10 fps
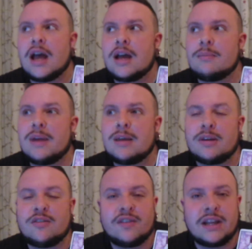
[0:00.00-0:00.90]

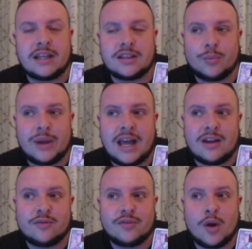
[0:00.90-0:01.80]
maybe feeling that we
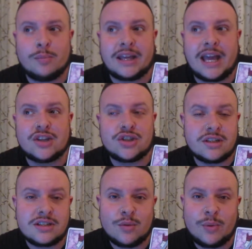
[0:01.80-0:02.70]
have
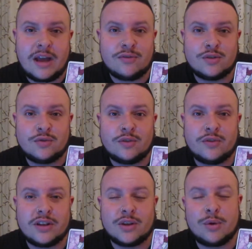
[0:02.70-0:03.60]
obligations that we have to
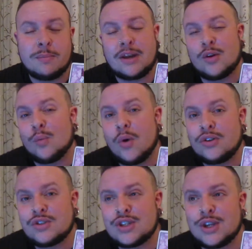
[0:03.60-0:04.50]
fulfill that we may not
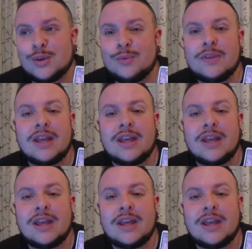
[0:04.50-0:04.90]
want to.